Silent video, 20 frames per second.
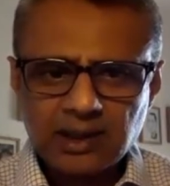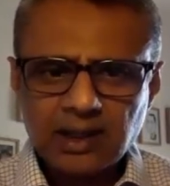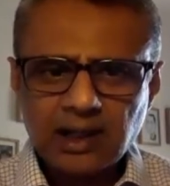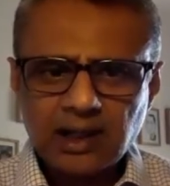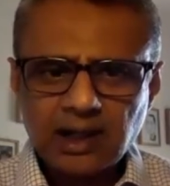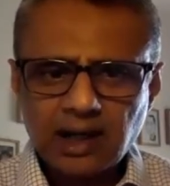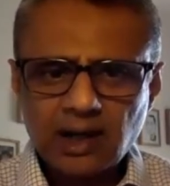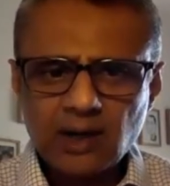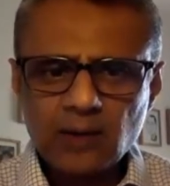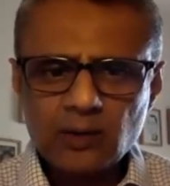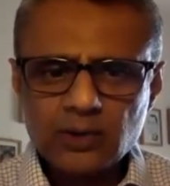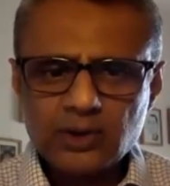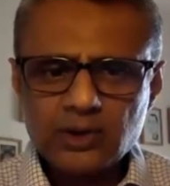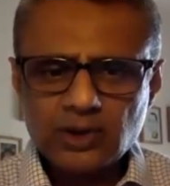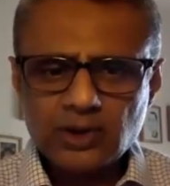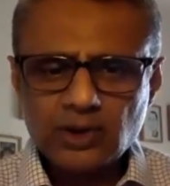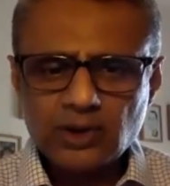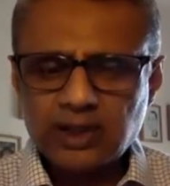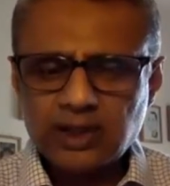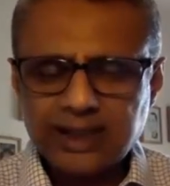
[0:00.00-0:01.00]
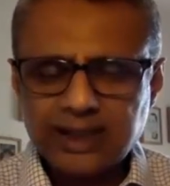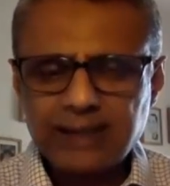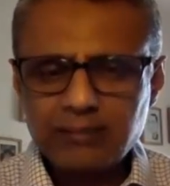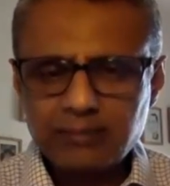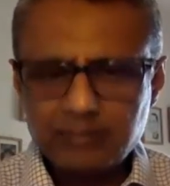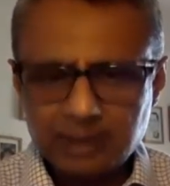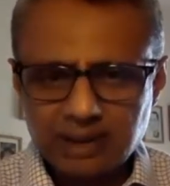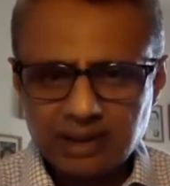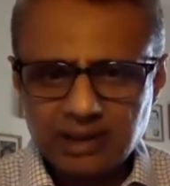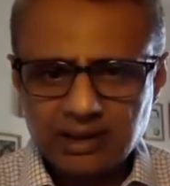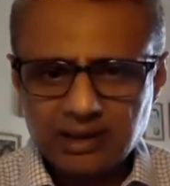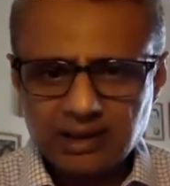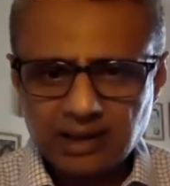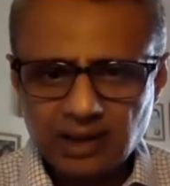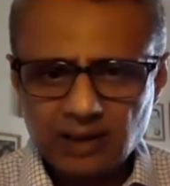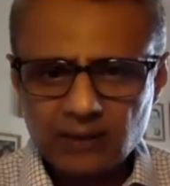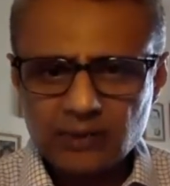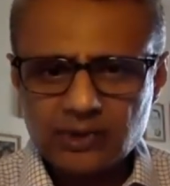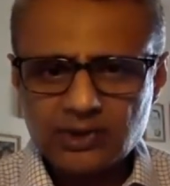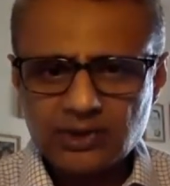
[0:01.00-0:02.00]
how would your day be and
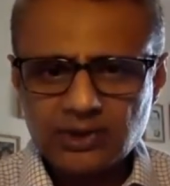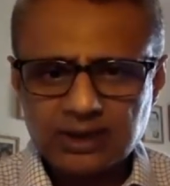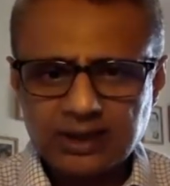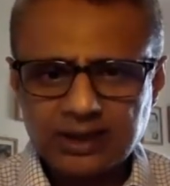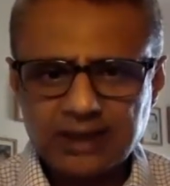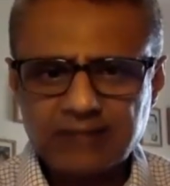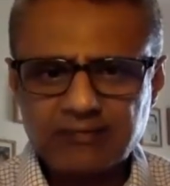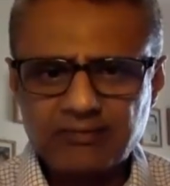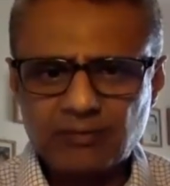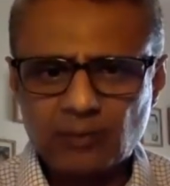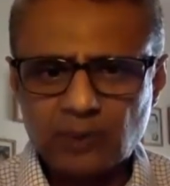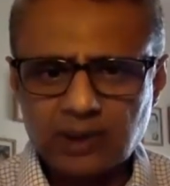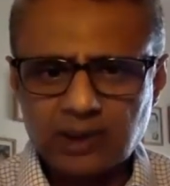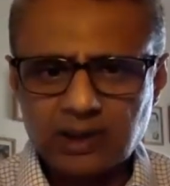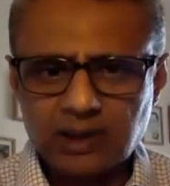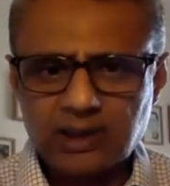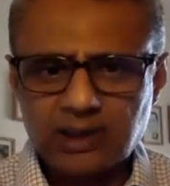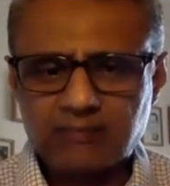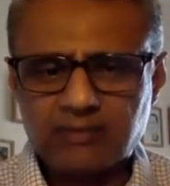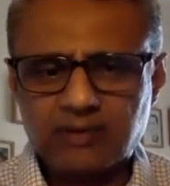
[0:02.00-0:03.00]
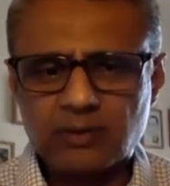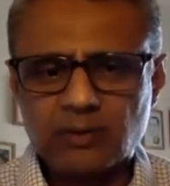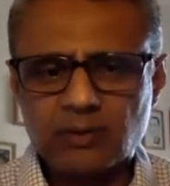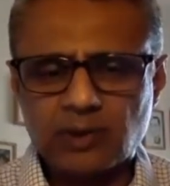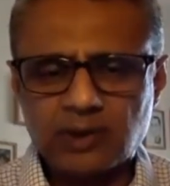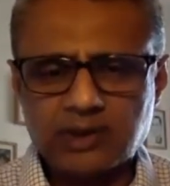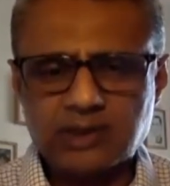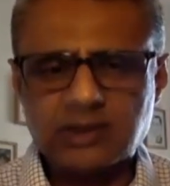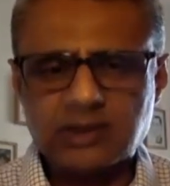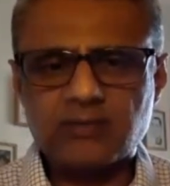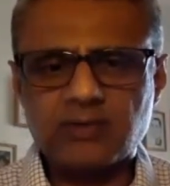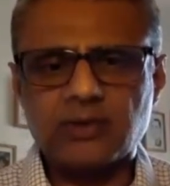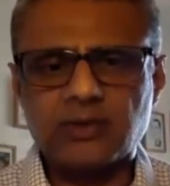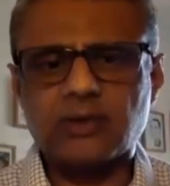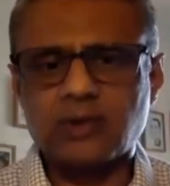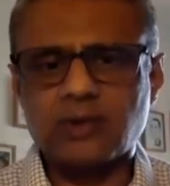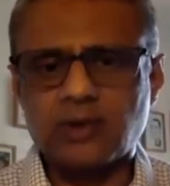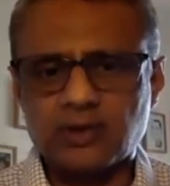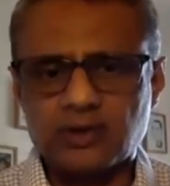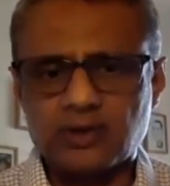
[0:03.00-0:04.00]
how would your life work if it wasn't for the
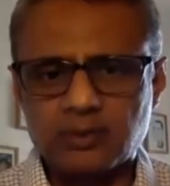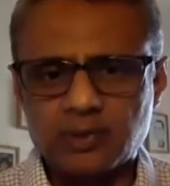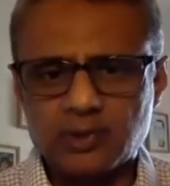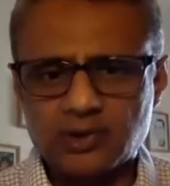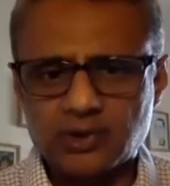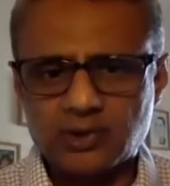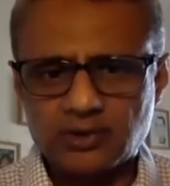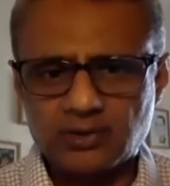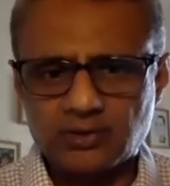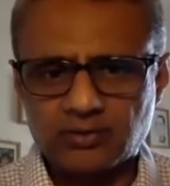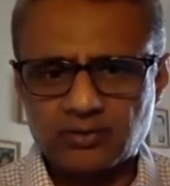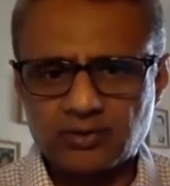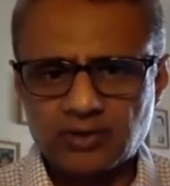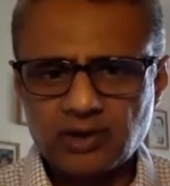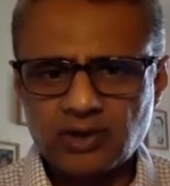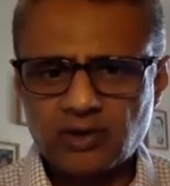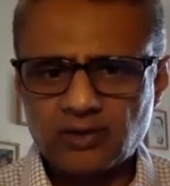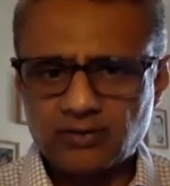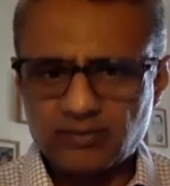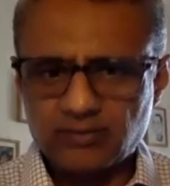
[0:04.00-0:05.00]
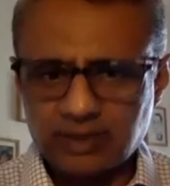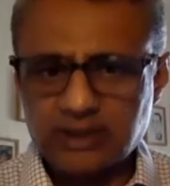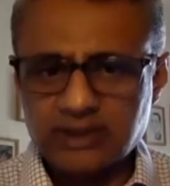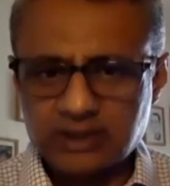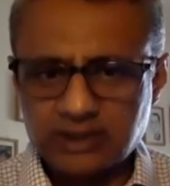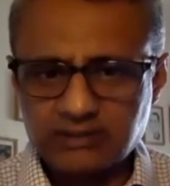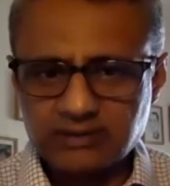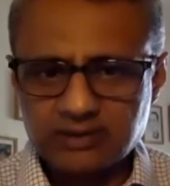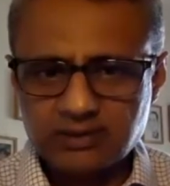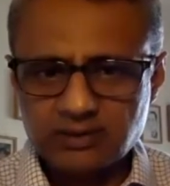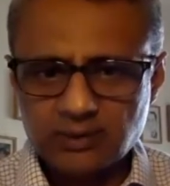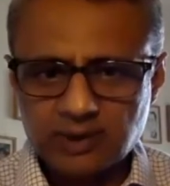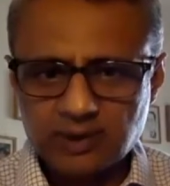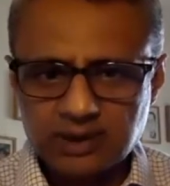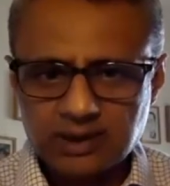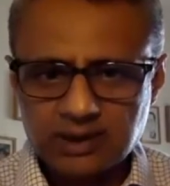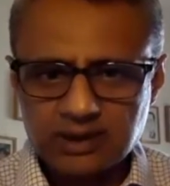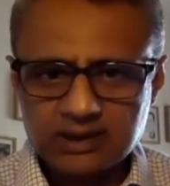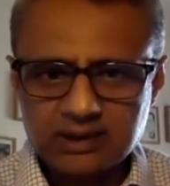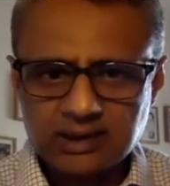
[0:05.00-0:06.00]
contribution of field service
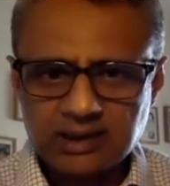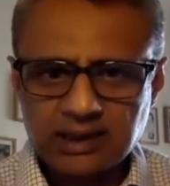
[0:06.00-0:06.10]
workers.